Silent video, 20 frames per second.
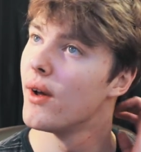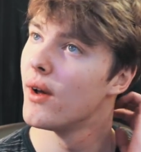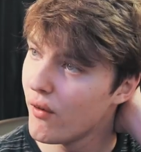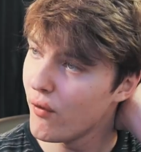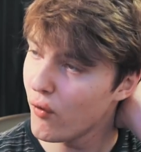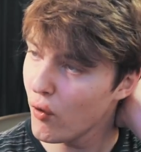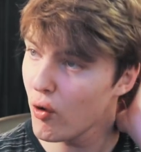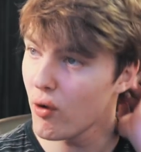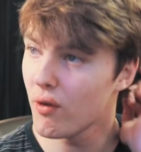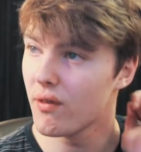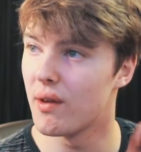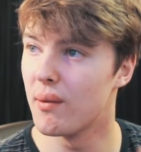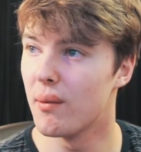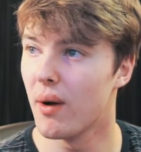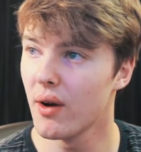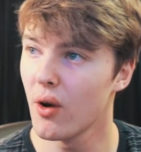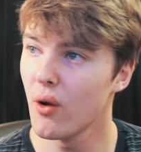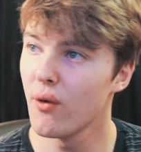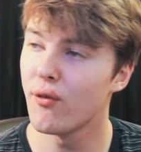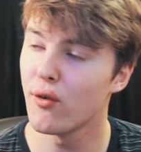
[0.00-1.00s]
four of them. I
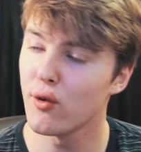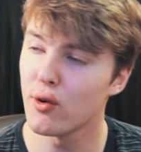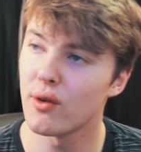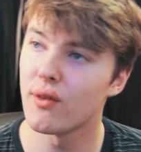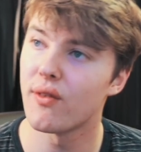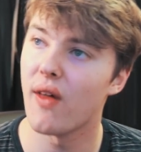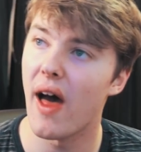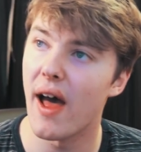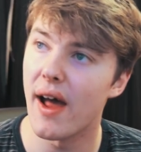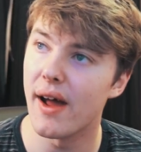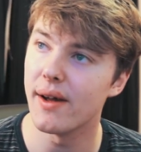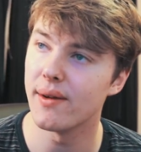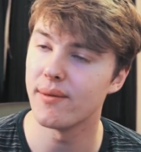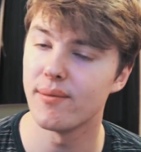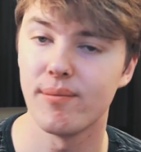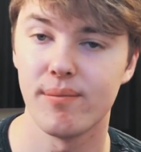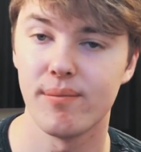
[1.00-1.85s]
know four of the eight.